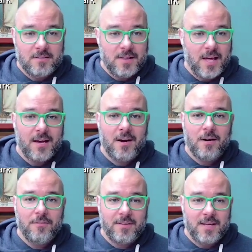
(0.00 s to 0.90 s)
They
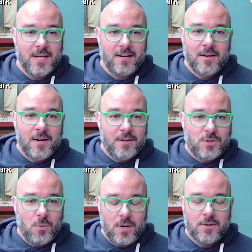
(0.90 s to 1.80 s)
of the
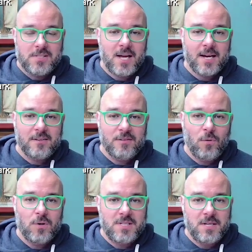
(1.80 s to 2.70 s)
21 seconds,
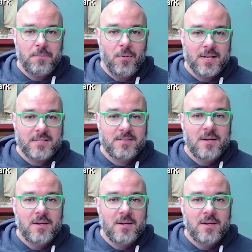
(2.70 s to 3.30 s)
14 points.